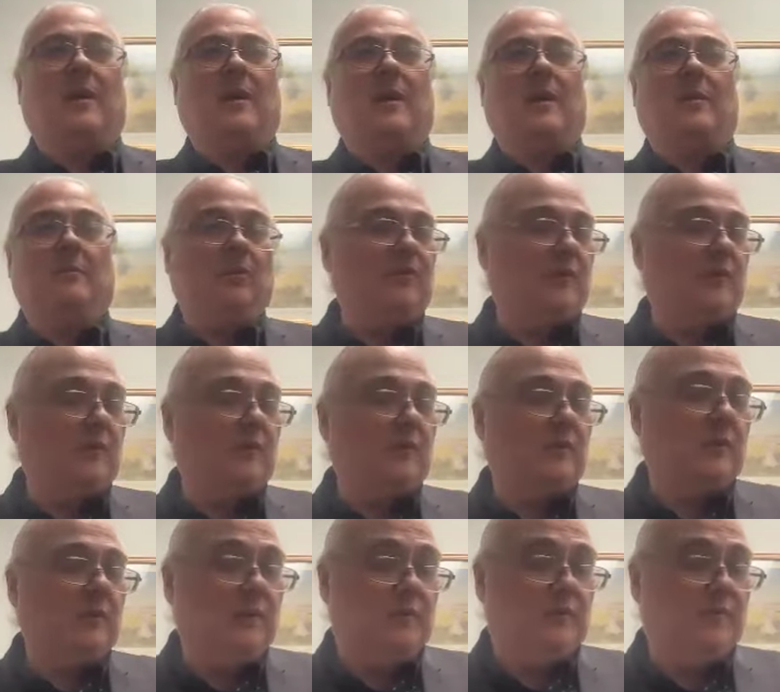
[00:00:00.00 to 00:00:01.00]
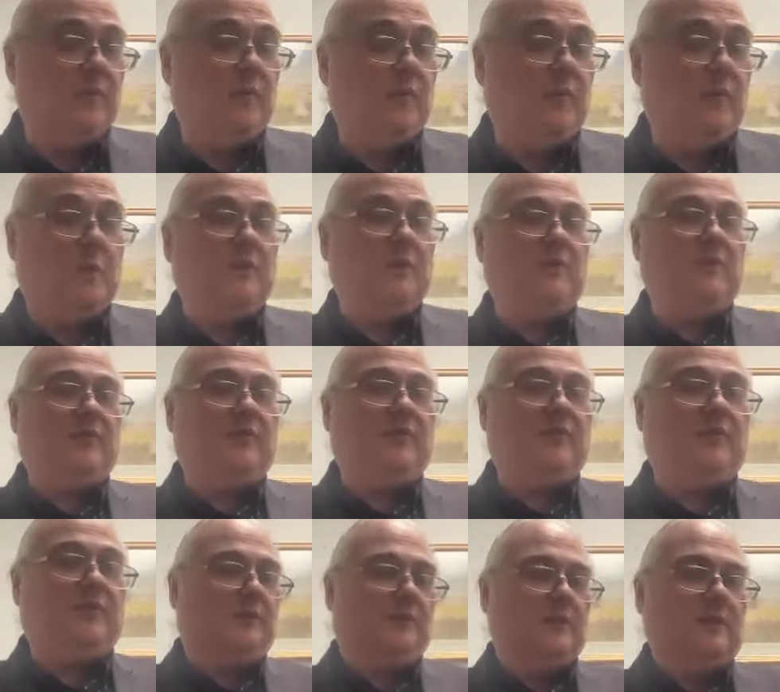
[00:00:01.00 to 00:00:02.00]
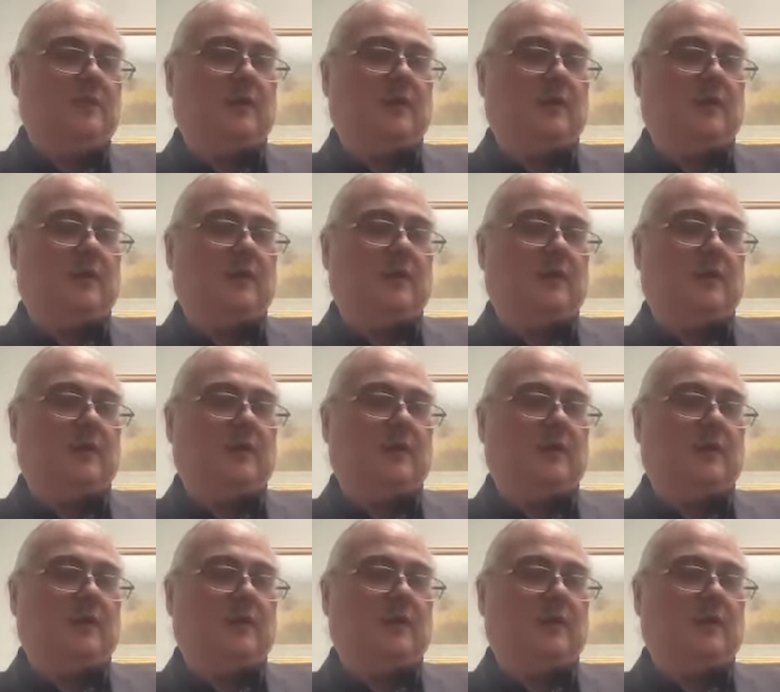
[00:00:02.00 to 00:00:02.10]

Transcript: about musical influence